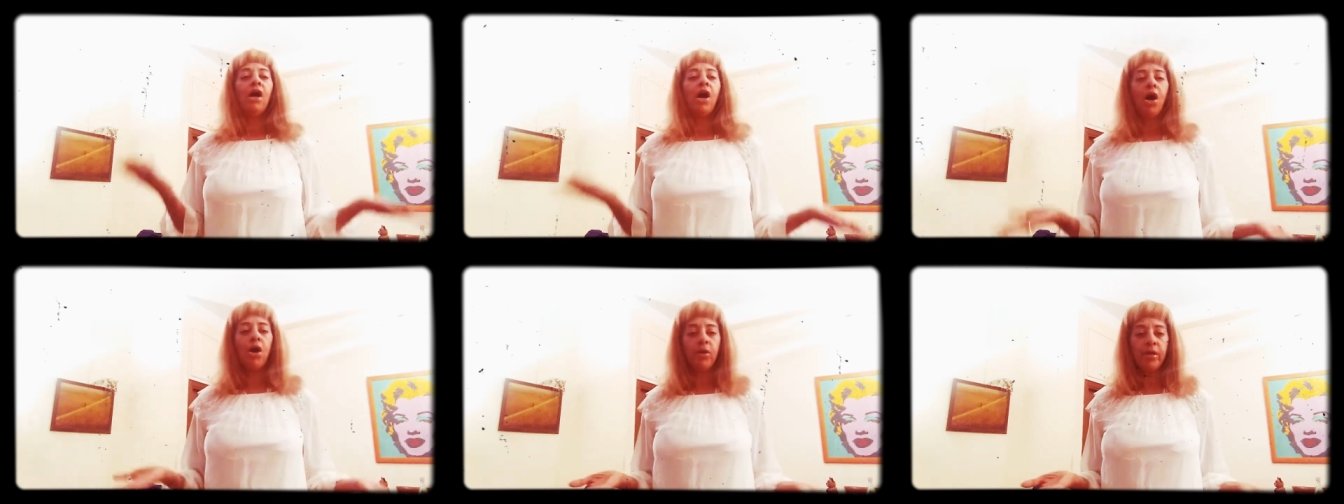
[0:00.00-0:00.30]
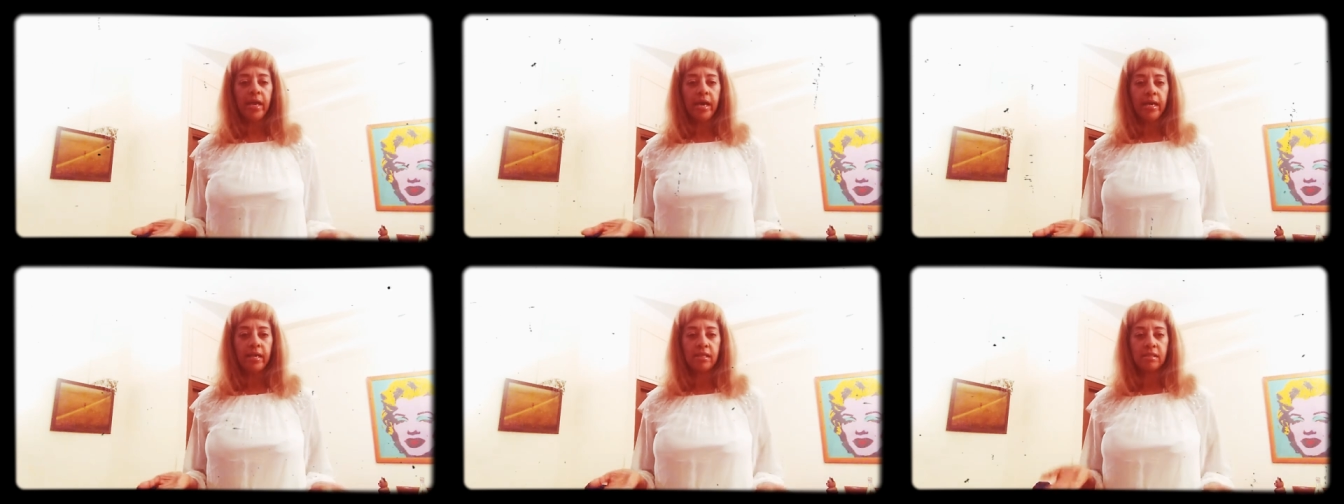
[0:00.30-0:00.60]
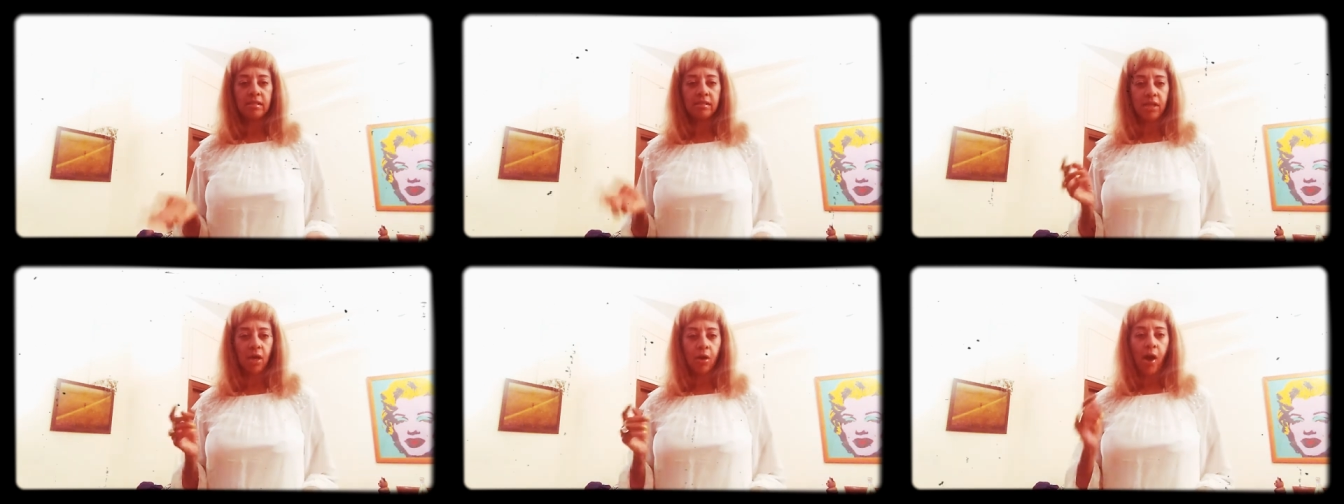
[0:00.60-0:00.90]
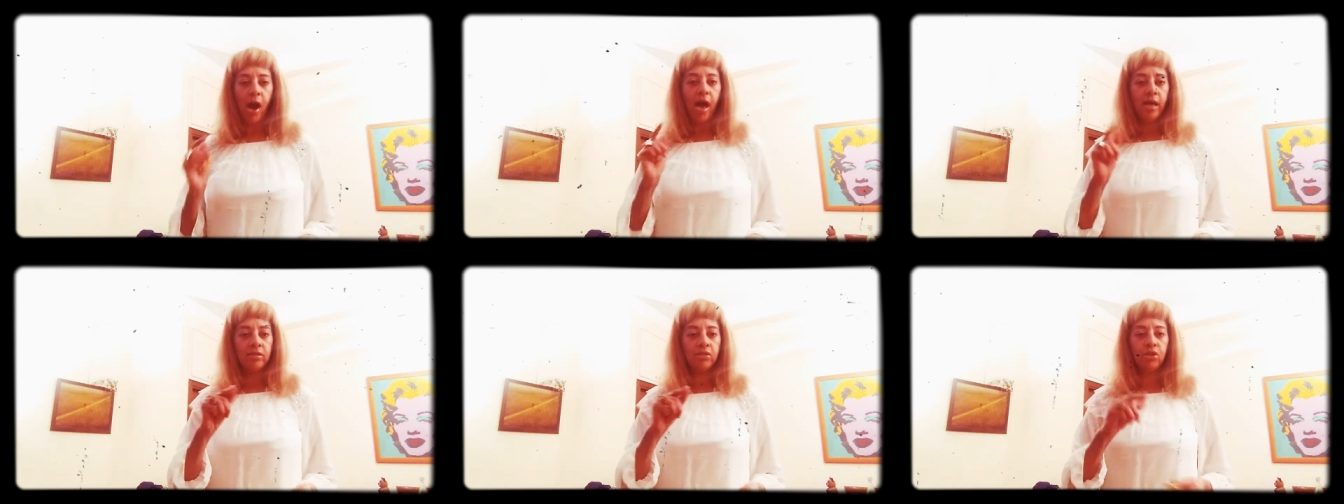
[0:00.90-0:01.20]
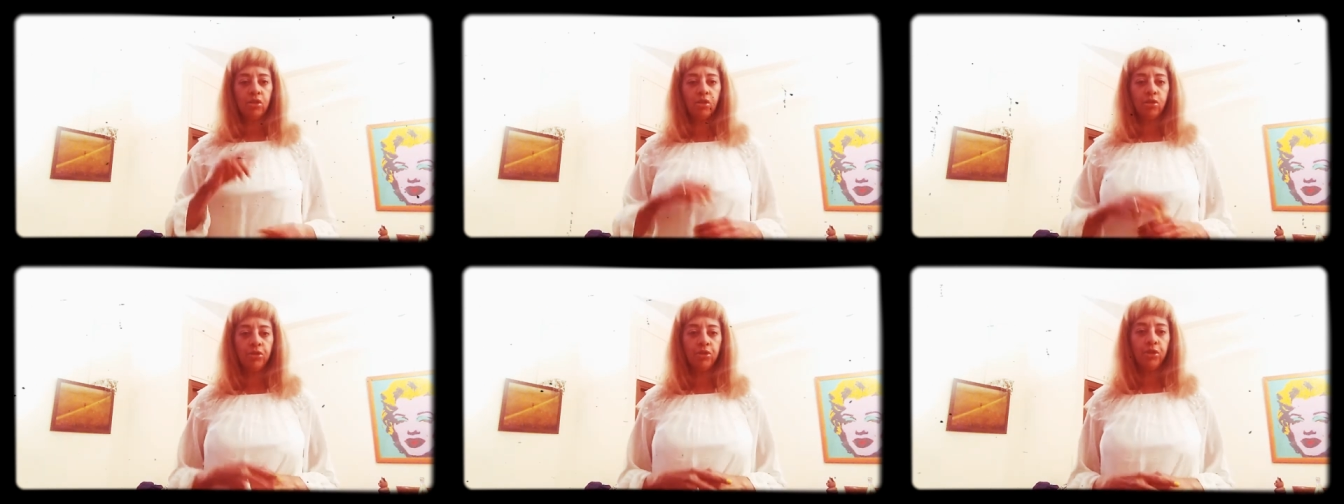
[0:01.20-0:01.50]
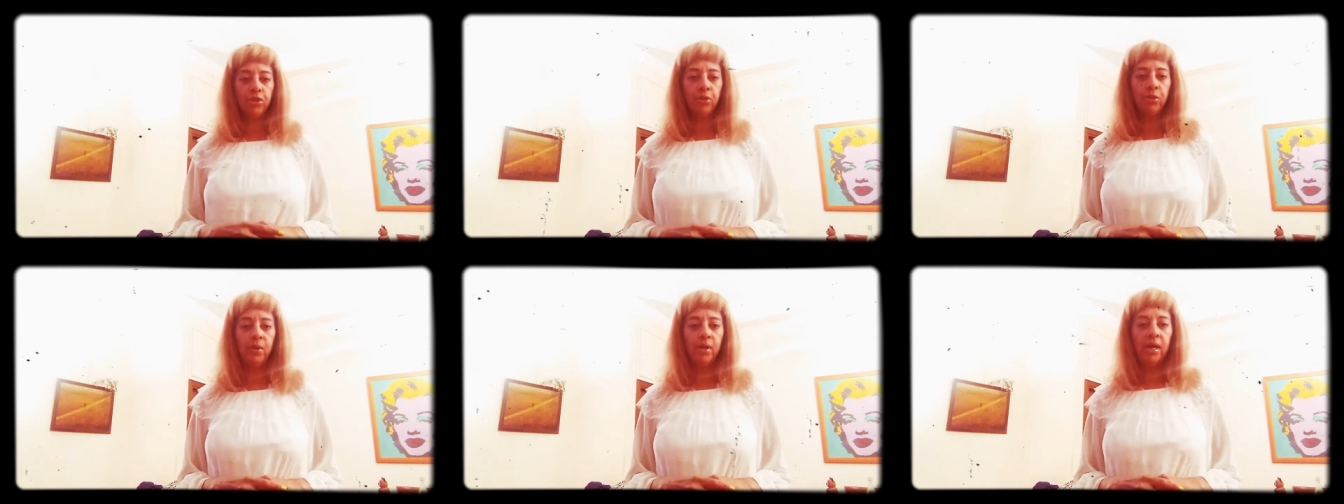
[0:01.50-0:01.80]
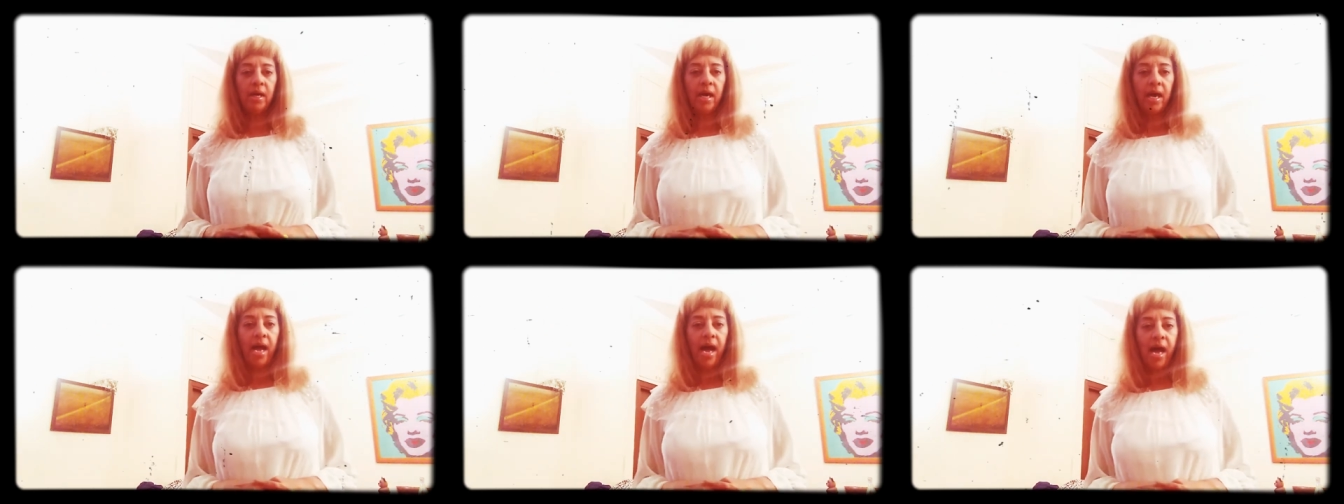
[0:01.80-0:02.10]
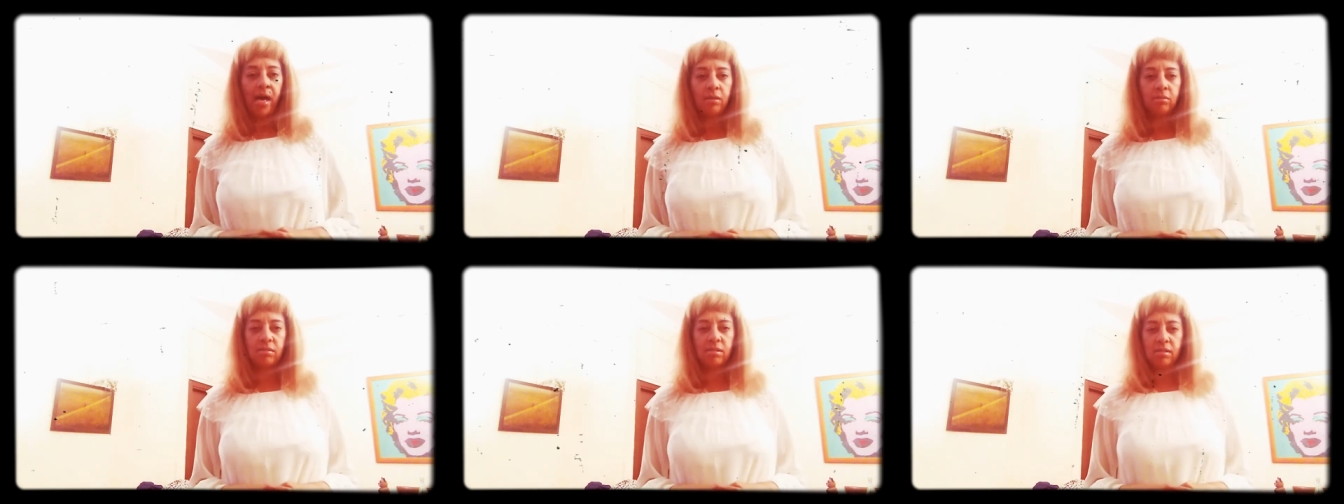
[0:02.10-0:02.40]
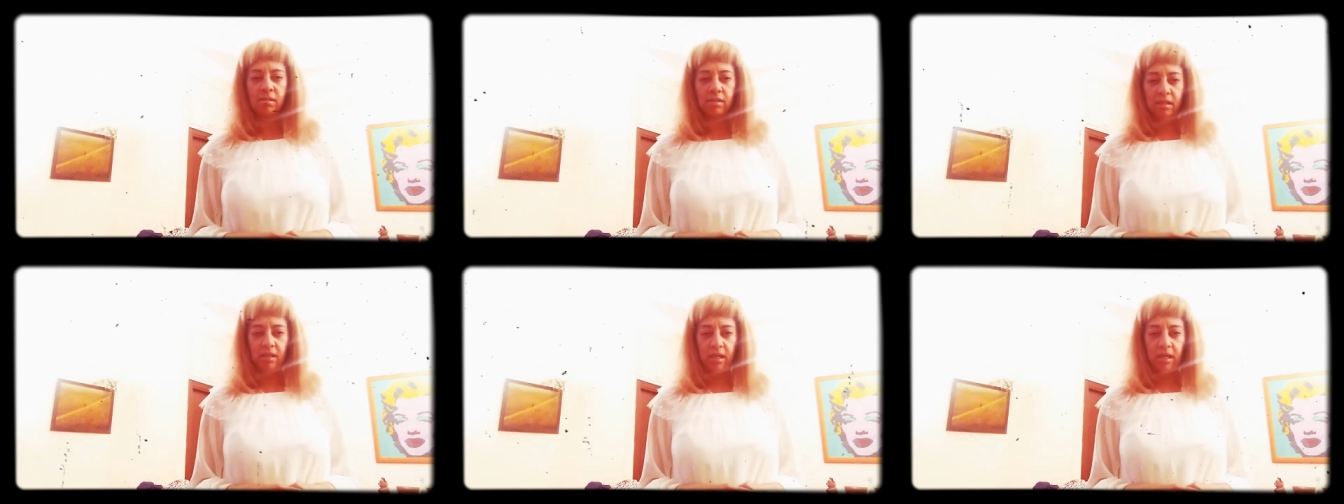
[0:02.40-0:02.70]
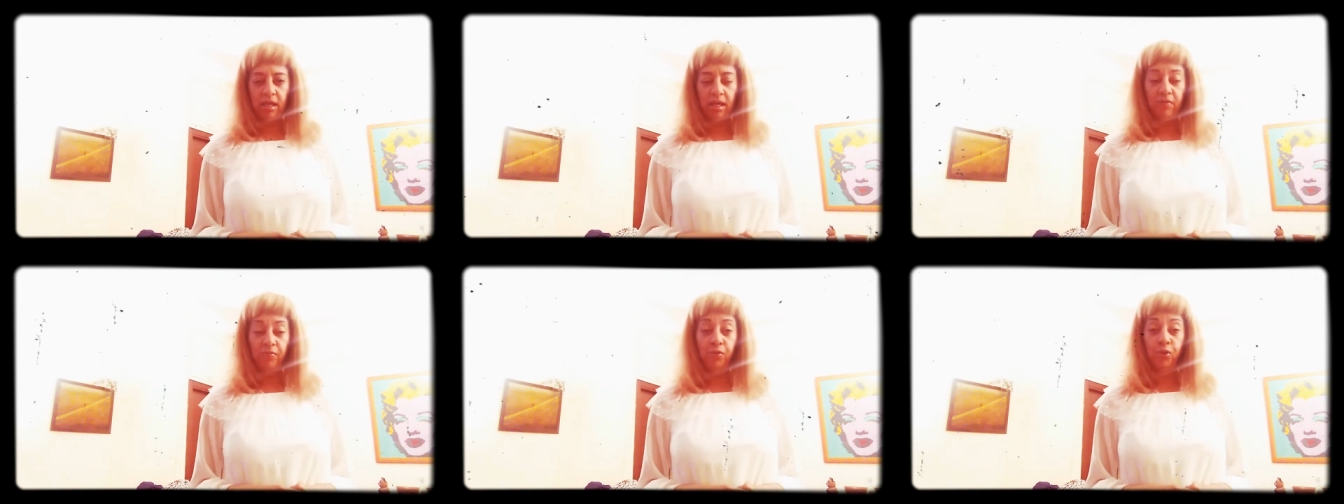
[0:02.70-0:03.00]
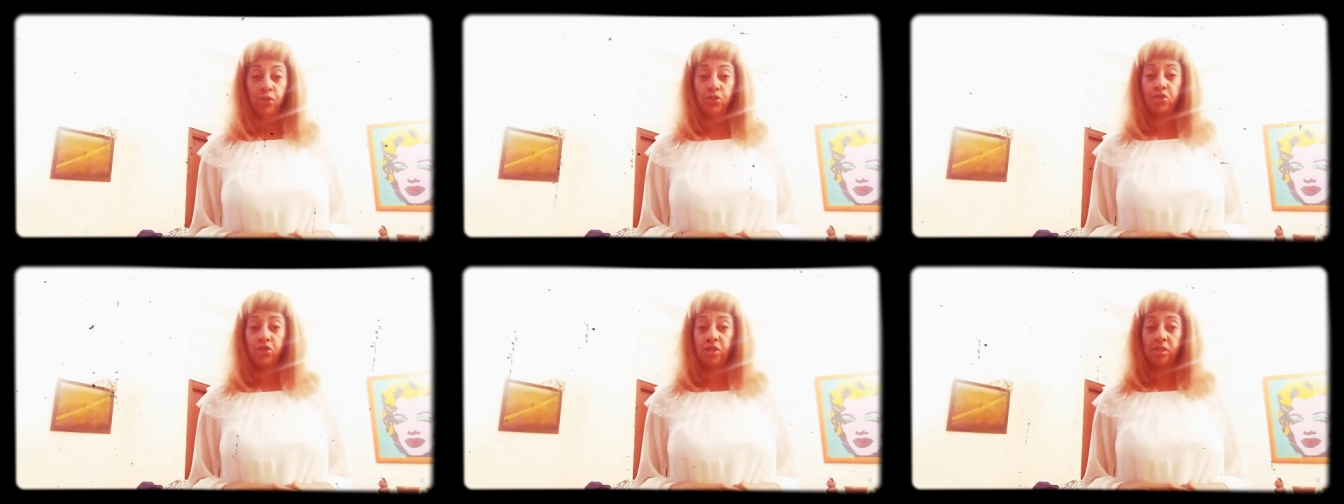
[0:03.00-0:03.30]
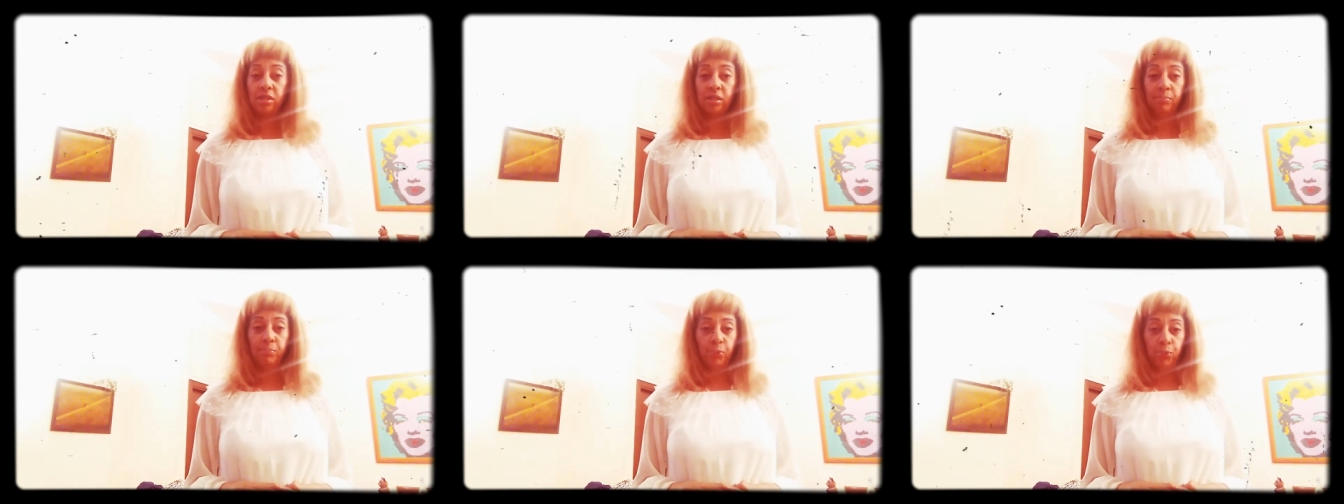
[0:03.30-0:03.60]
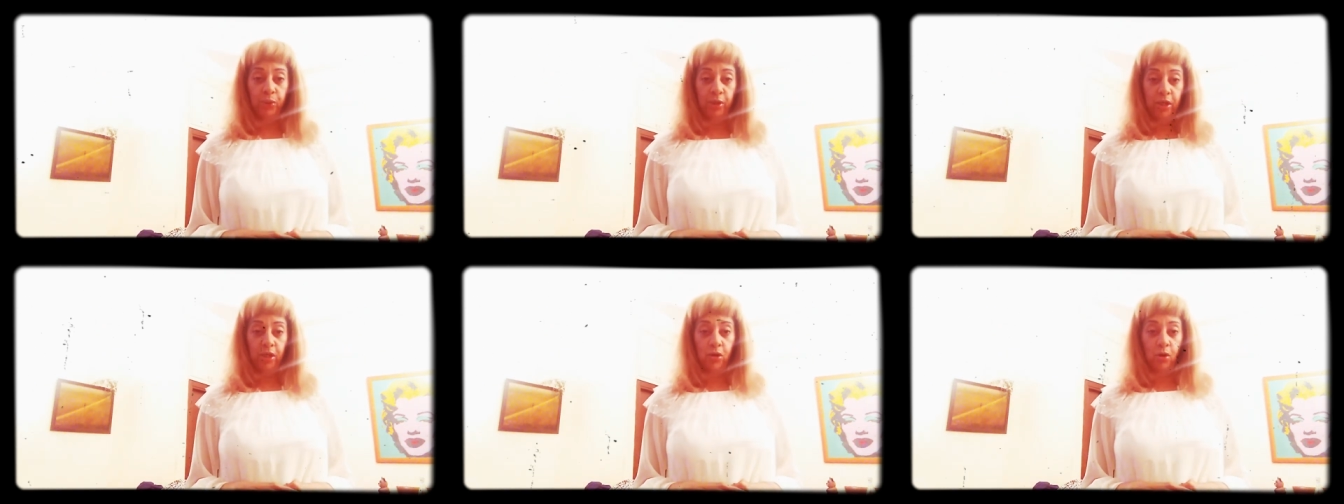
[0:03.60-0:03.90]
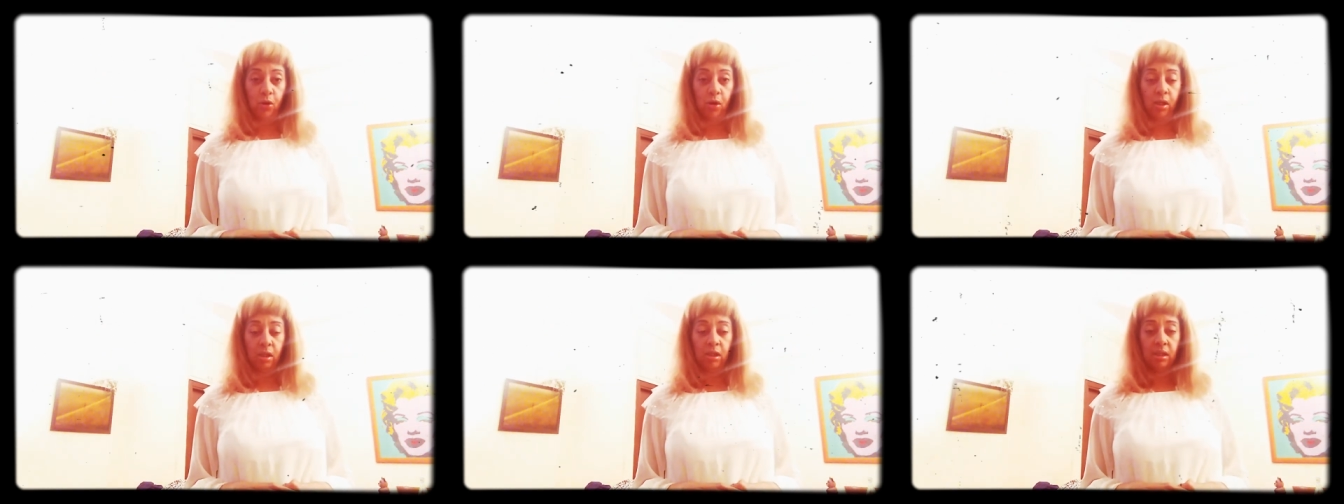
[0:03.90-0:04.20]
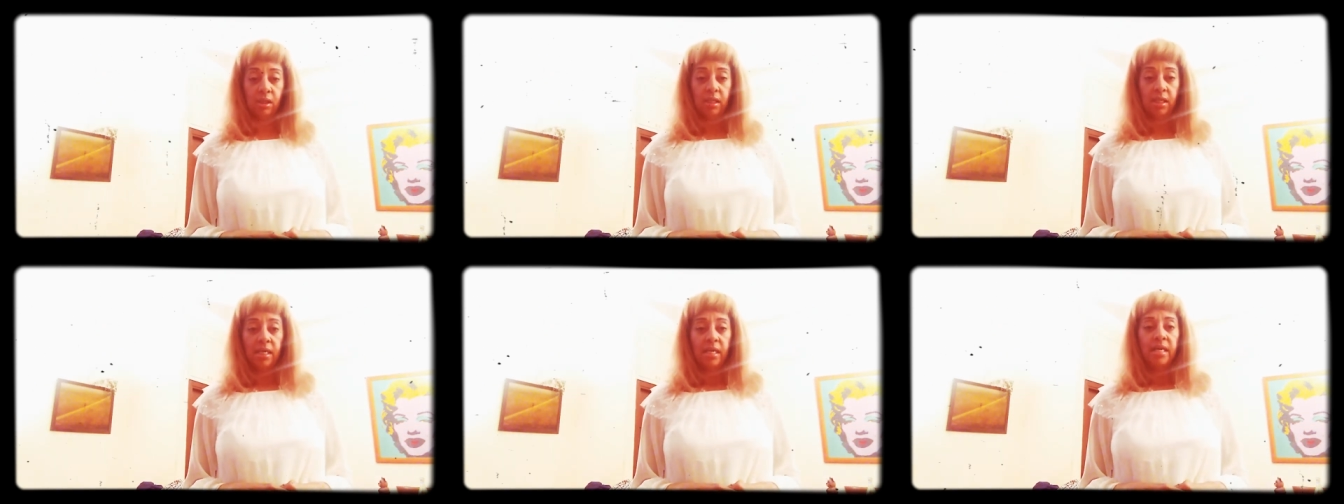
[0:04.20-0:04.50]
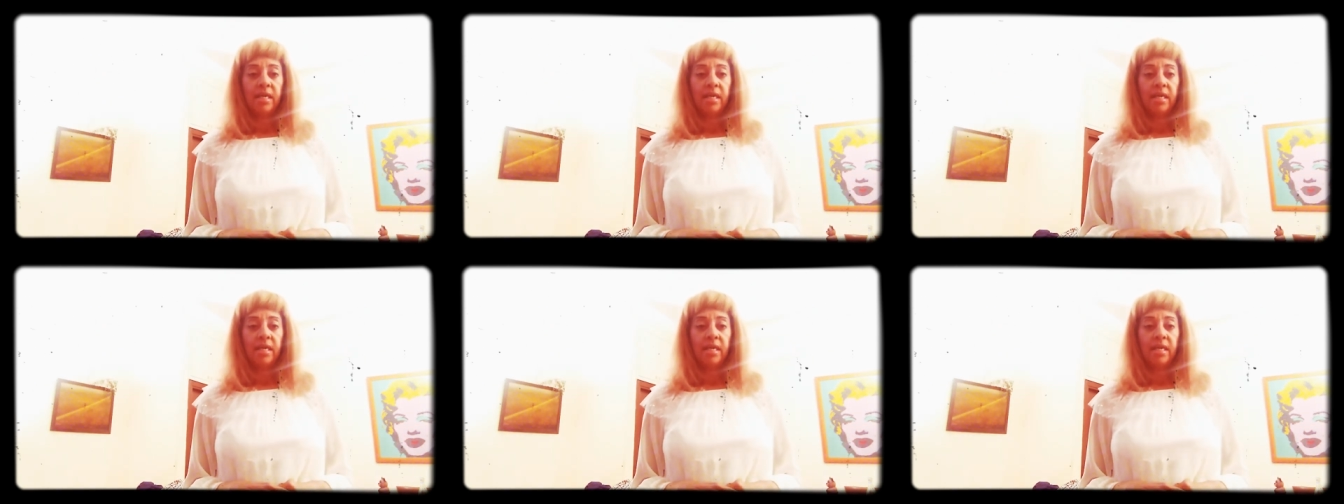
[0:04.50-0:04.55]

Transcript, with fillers: Okay, so I told you how to see if you're just a booty call.